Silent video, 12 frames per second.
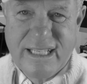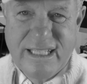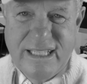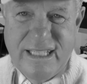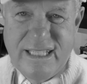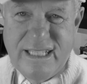
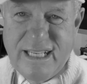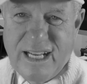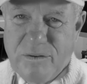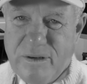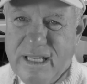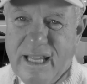
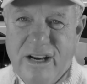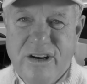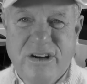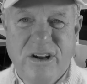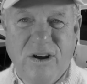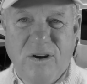And we let her
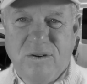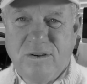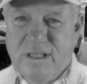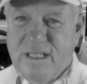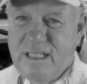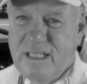know
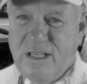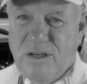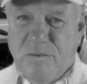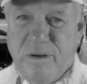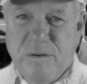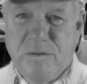
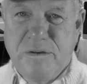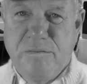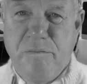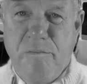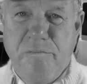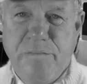we would
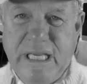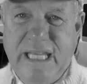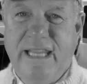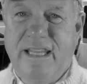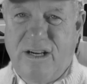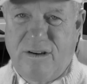
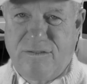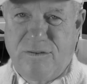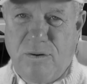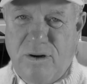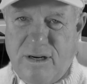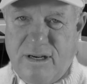be there
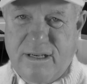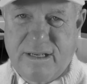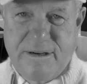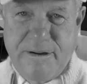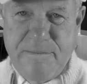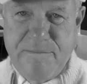for her.
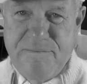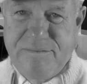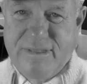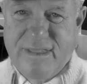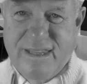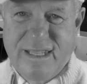
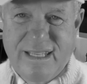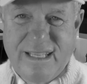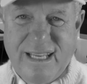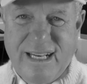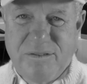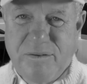
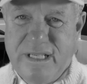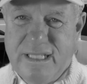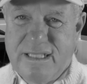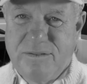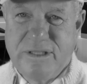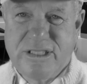And we,
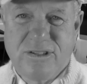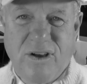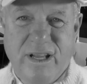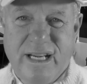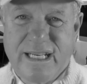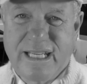we
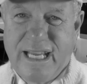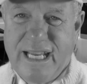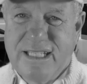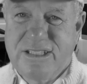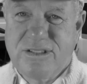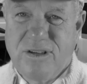saw it on
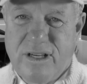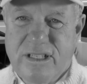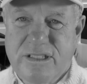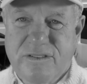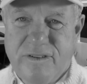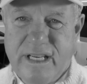Kate's
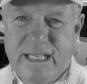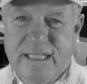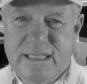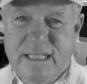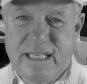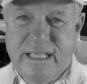daughter's
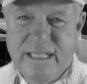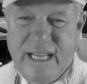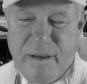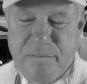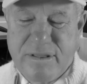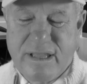face the
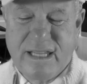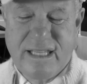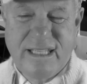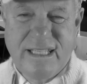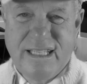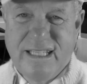depth
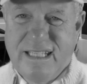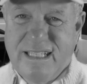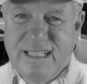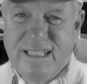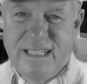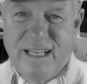
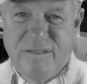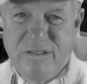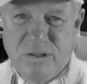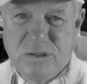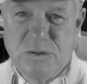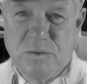of
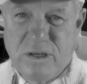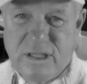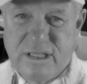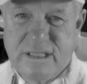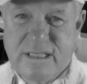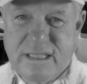those
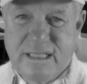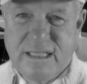words.